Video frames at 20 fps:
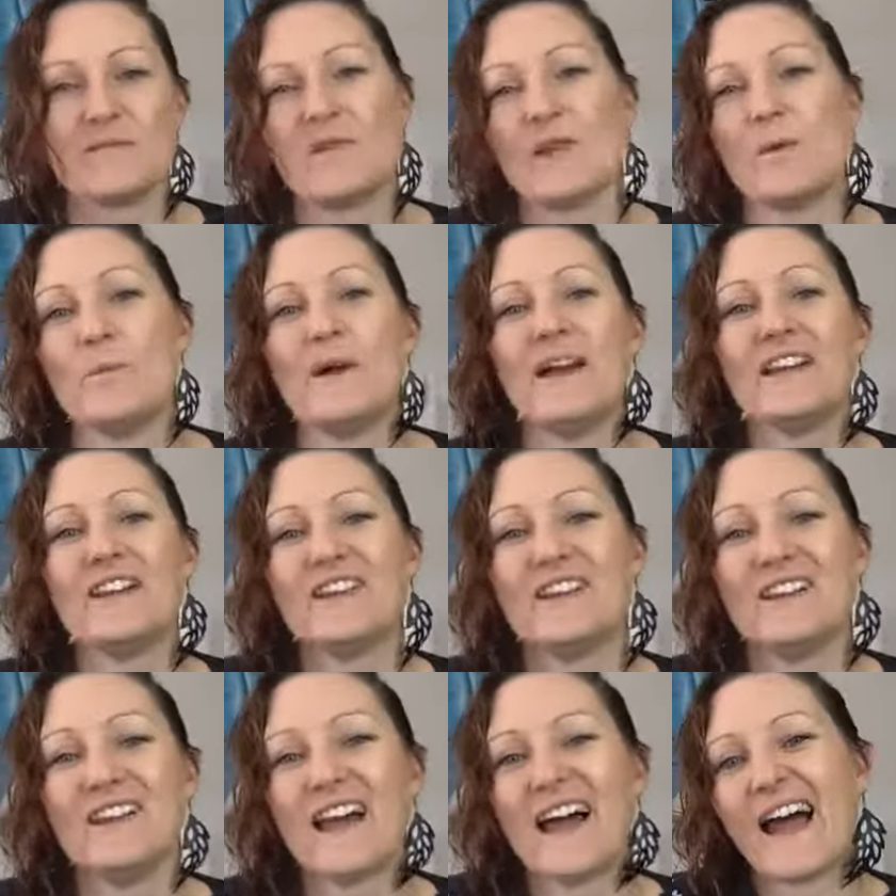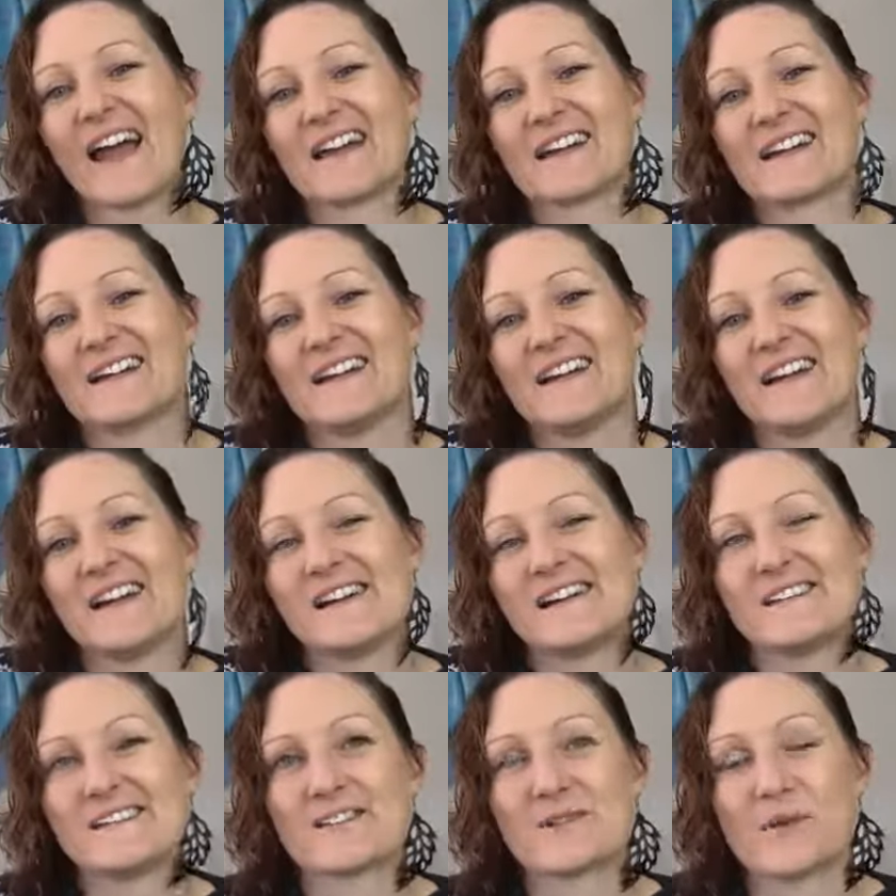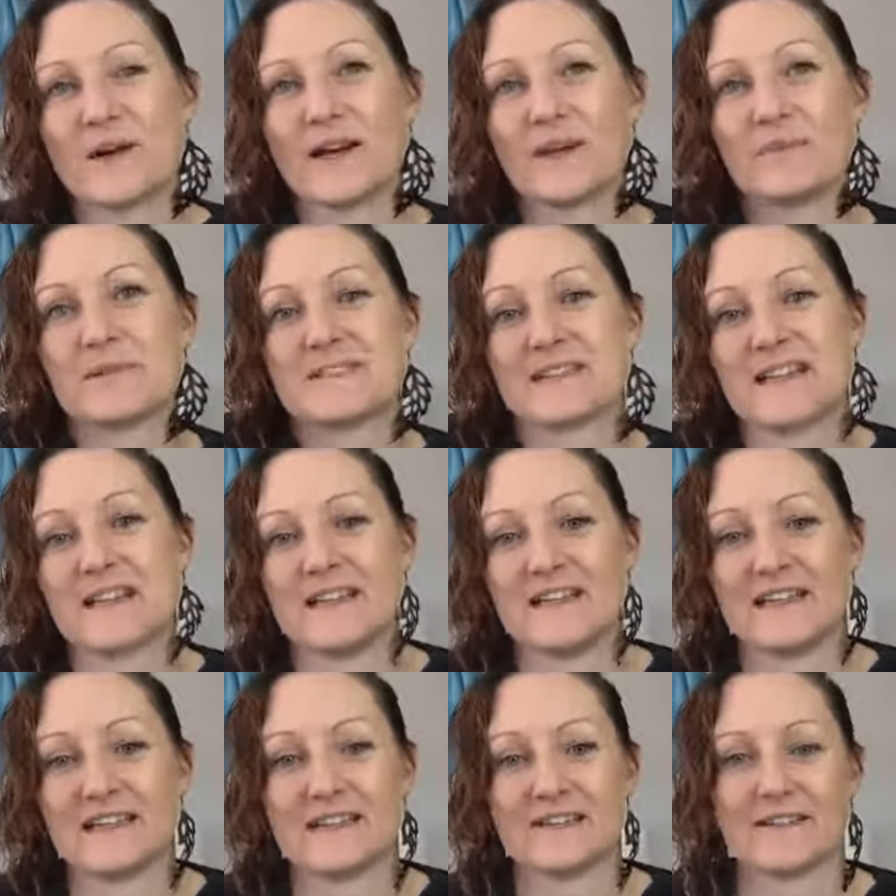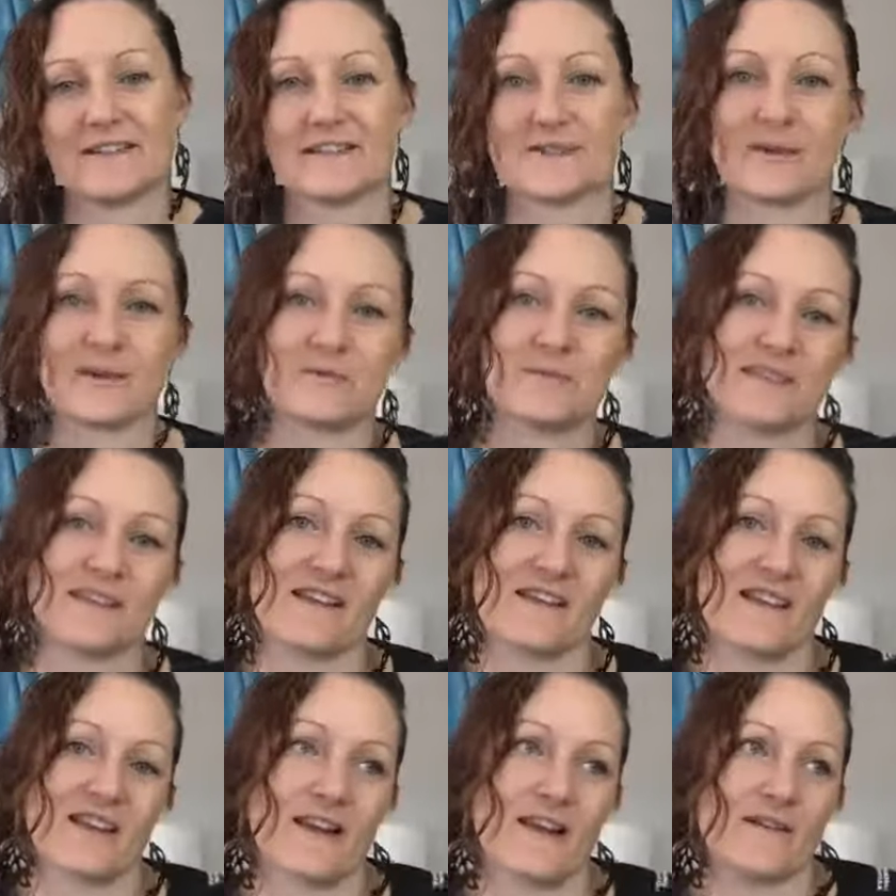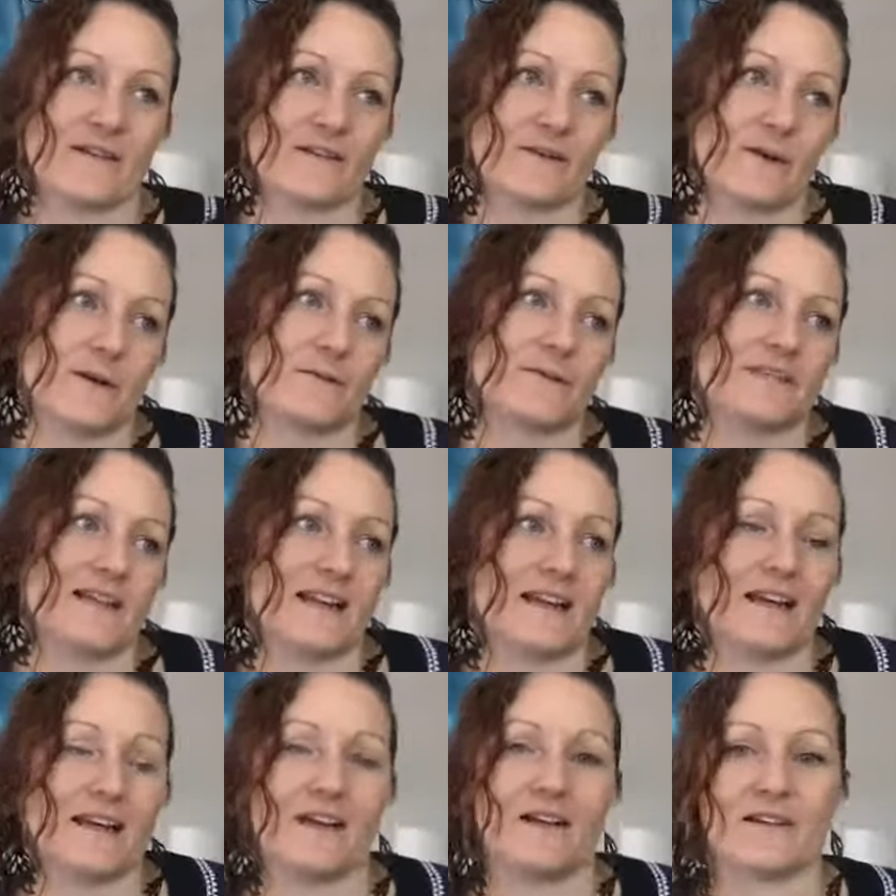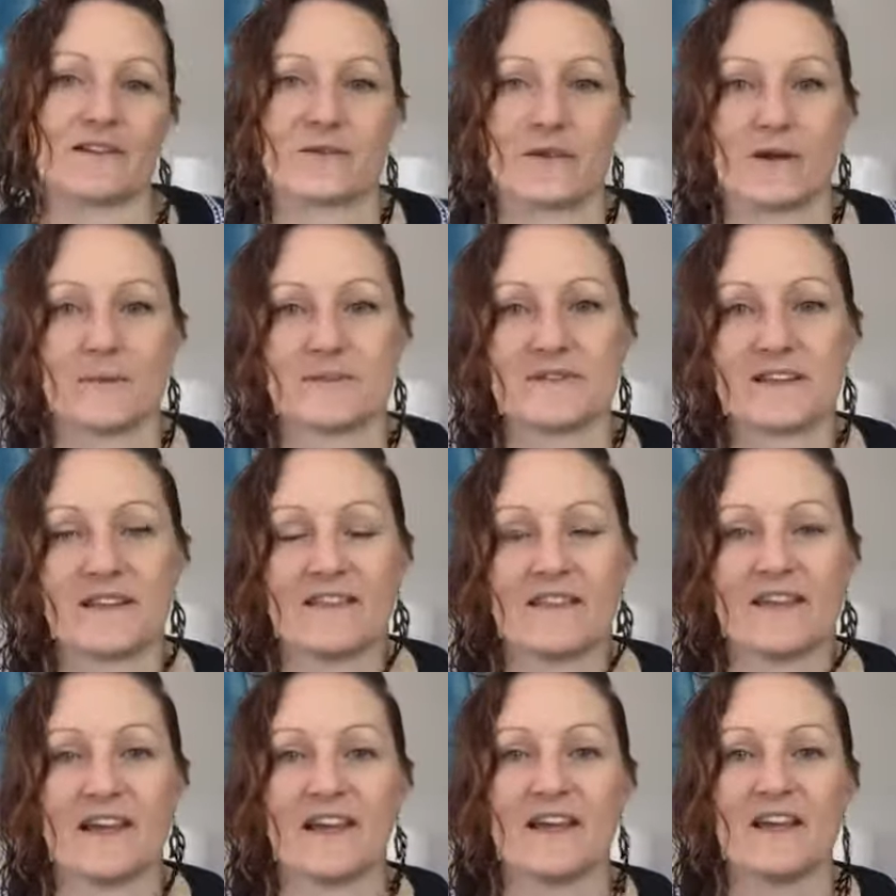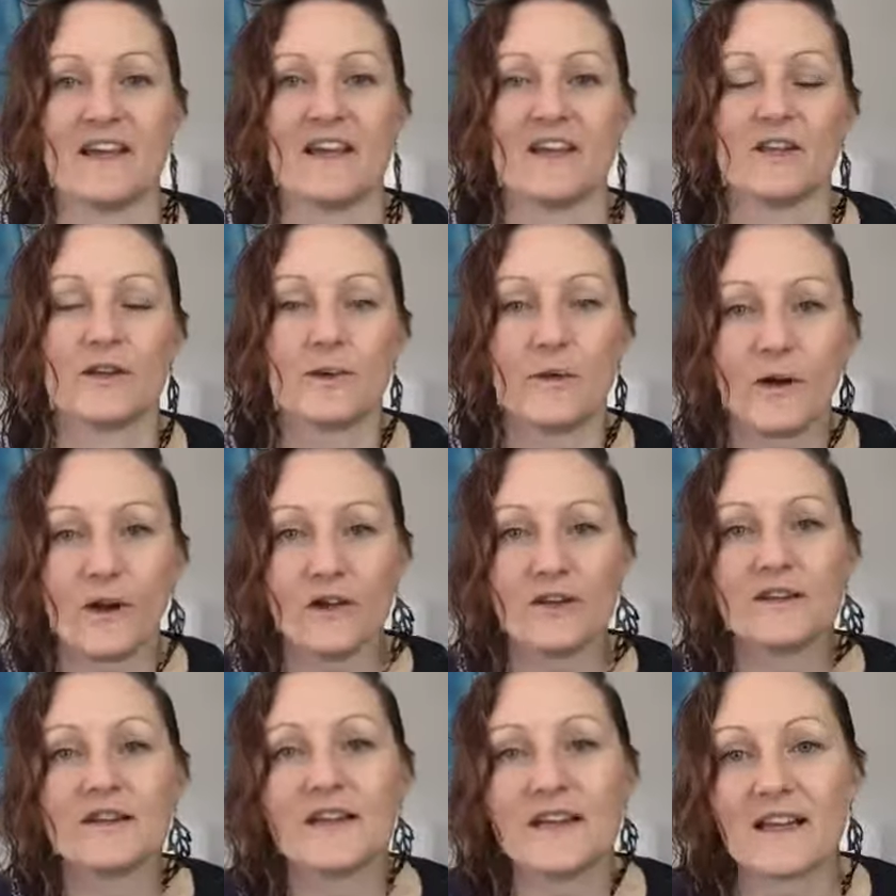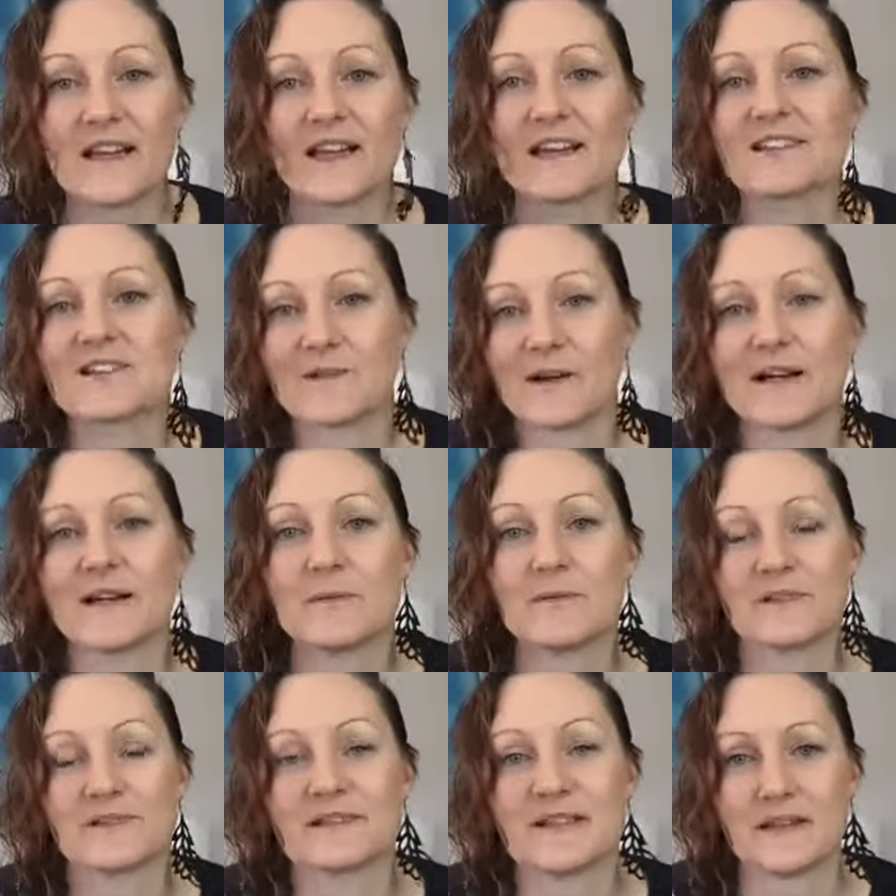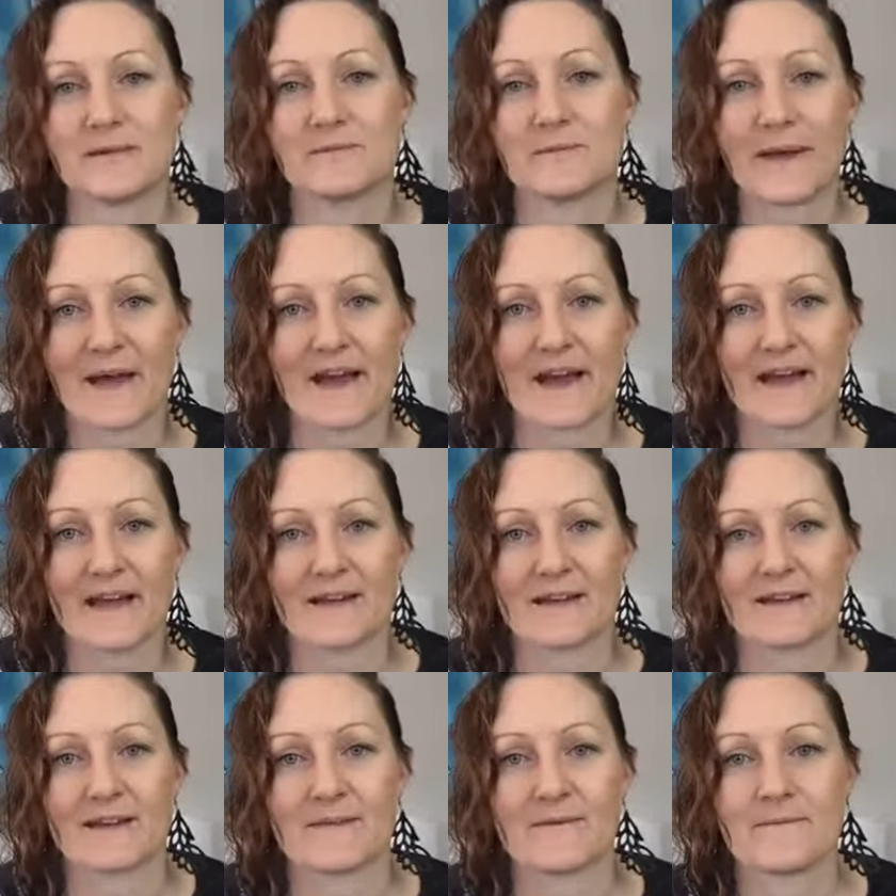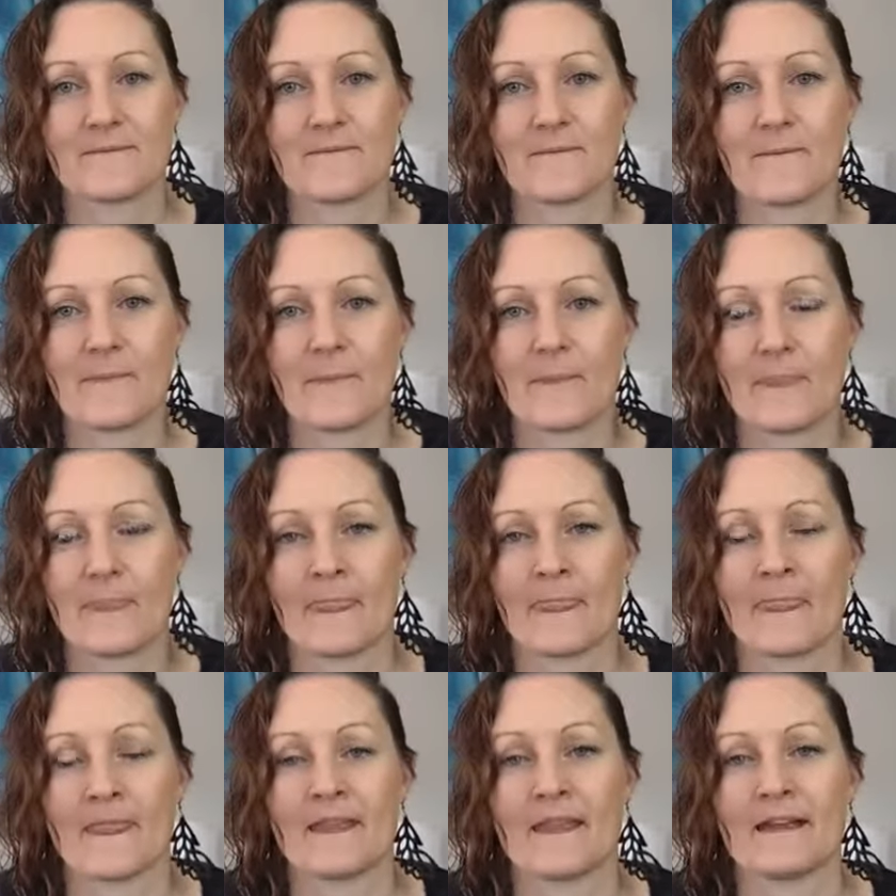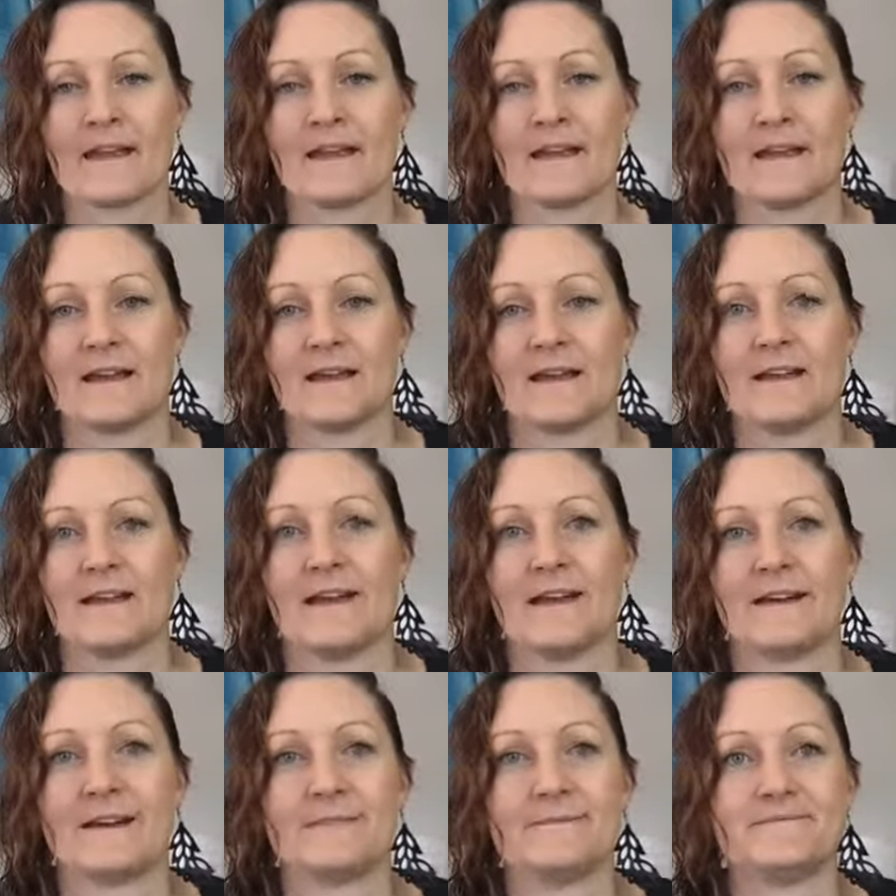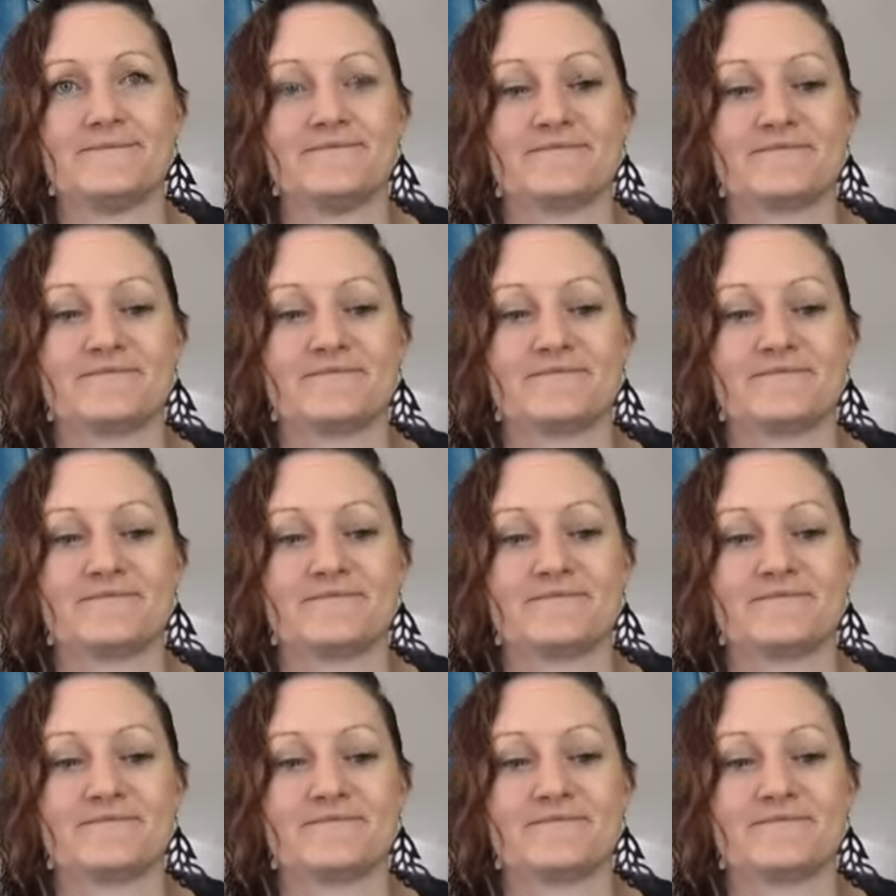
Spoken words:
When you're like 20% here and 20% there and 20% here and 20% there, you only get 20% back. Now,